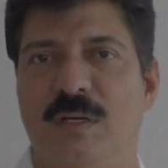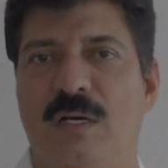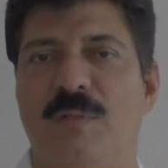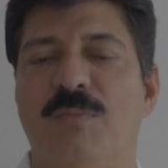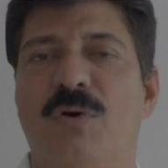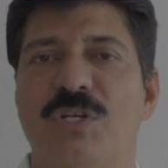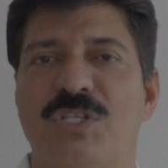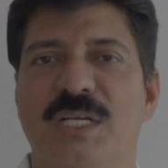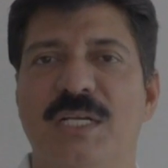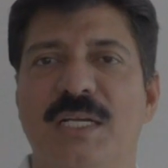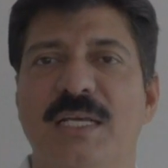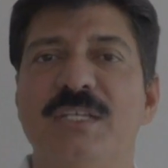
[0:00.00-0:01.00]
or
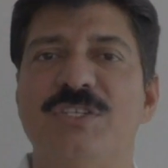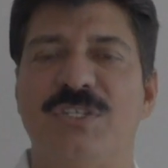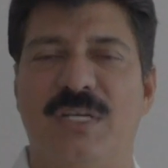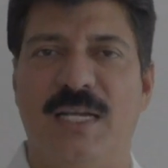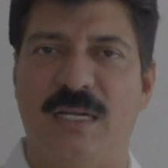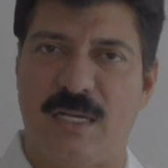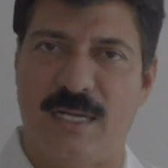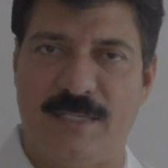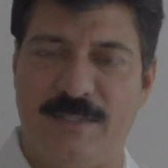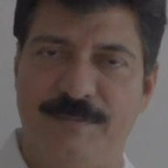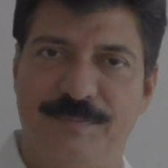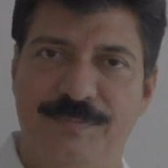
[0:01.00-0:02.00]
motion in a straight line.